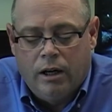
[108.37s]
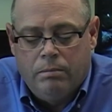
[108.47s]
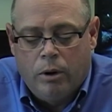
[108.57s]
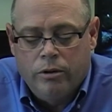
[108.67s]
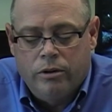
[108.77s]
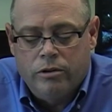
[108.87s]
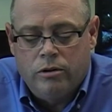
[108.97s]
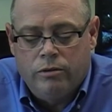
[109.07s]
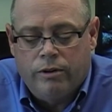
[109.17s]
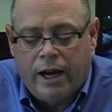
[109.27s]
Both those
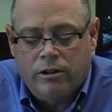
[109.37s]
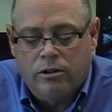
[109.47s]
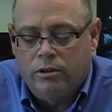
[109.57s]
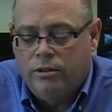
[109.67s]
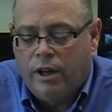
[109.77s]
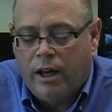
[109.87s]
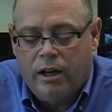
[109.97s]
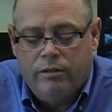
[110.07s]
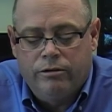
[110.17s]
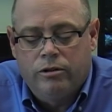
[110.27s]
two factors
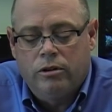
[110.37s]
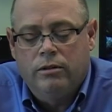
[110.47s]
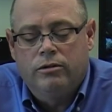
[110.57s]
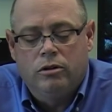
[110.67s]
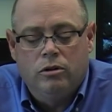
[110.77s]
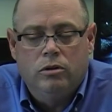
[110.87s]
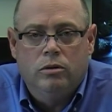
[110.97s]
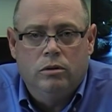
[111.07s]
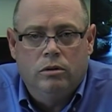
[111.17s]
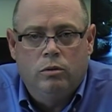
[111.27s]
have served
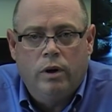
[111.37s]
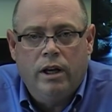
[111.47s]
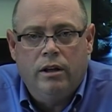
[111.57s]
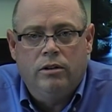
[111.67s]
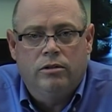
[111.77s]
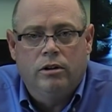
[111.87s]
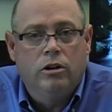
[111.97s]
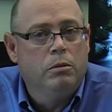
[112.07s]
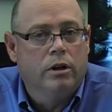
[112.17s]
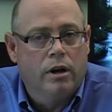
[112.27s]
to raise the
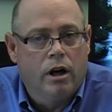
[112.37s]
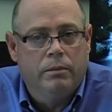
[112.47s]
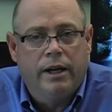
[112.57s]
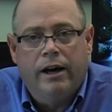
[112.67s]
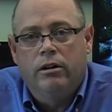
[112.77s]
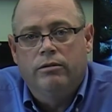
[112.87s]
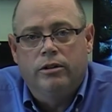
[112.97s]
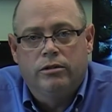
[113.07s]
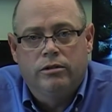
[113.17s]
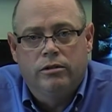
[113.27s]
global economy out of a
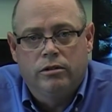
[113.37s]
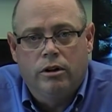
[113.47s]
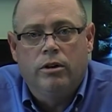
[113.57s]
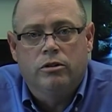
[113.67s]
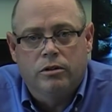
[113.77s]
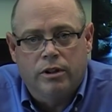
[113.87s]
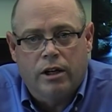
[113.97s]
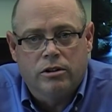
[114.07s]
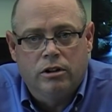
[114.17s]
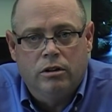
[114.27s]
serious
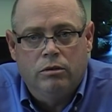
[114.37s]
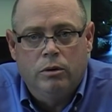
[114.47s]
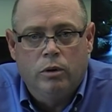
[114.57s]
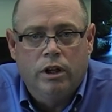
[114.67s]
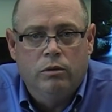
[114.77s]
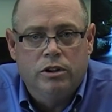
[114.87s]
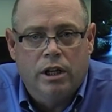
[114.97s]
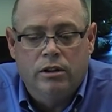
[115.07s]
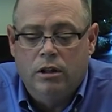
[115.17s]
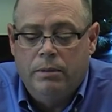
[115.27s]
recession that we were in, which
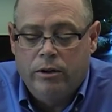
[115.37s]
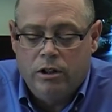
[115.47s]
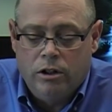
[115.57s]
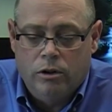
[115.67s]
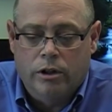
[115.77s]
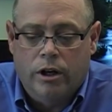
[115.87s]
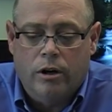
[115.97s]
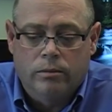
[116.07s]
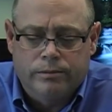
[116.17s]
ended about a year ago.